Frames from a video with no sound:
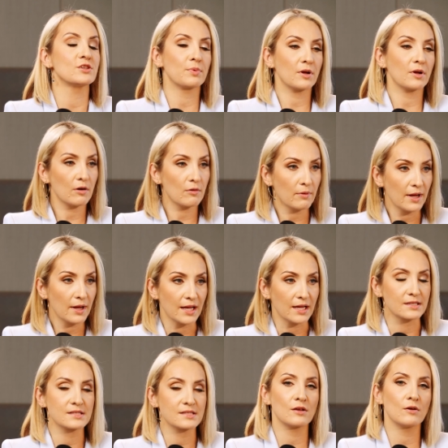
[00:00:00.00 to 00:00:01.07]
Correct.
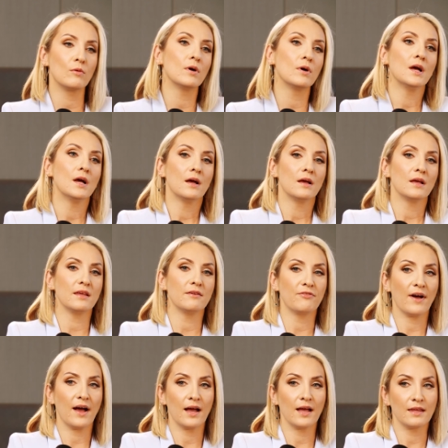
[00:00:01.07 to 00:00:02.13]
So
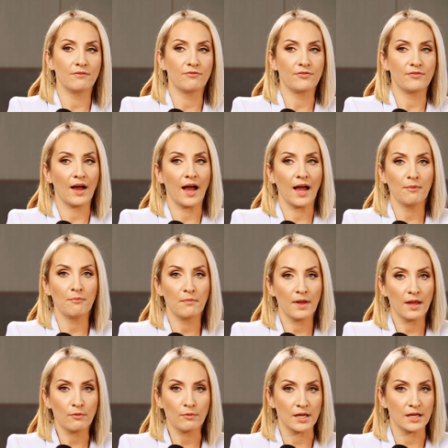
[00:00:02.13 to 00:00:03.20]
if I'm
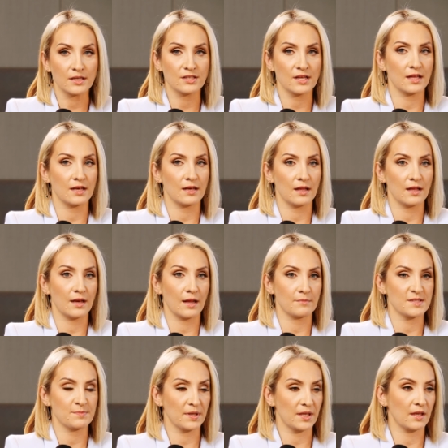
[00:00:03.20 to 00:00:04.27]
married and I'm
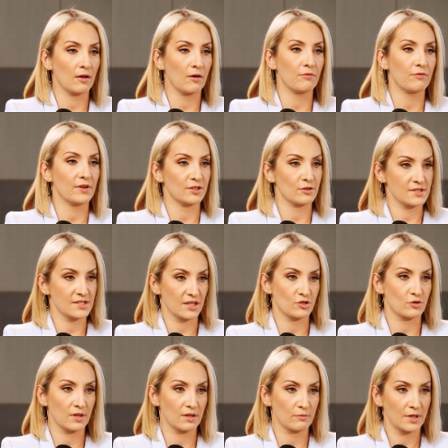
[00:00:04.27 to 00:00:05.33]
speaking of
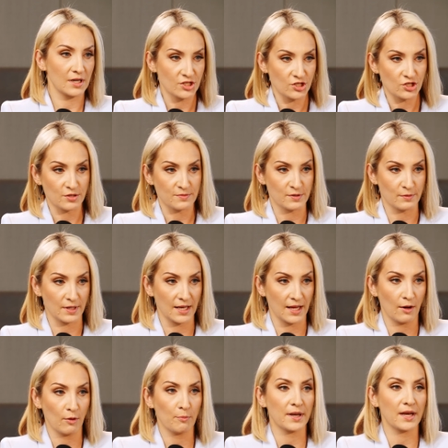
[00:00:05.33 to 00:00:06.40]
heterosexual relationships right now,
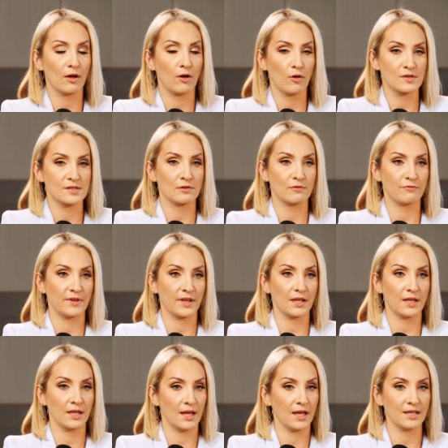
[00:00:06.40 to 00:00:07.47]
but I also think in
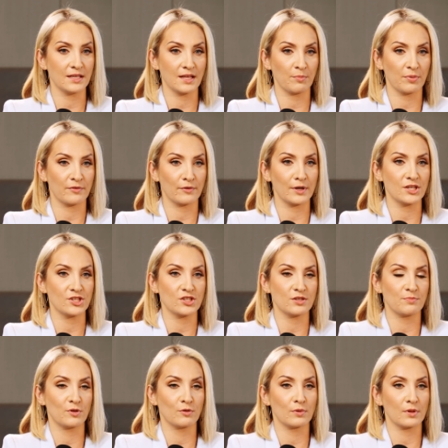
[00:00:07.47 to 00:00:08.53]
any type of relationship, you
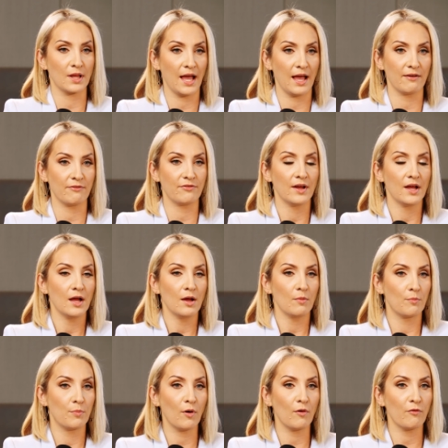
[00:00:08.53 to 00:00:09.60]
will have
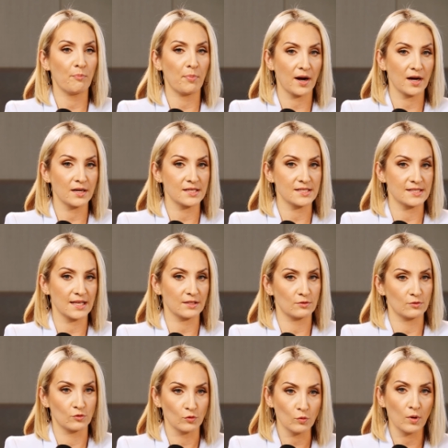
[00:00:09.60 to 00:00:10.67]
both parties that
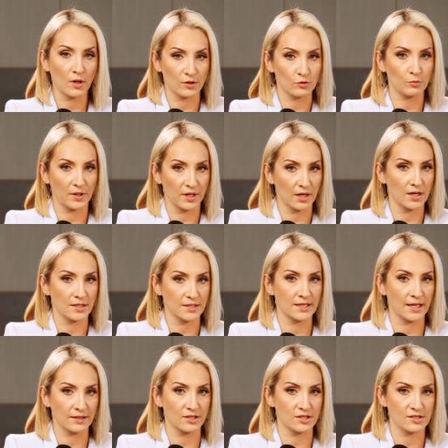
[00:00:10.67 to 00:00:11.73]
do want to be heard and
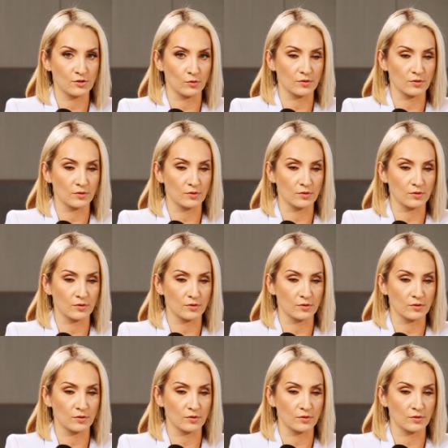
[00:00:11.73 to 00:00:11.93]
understood.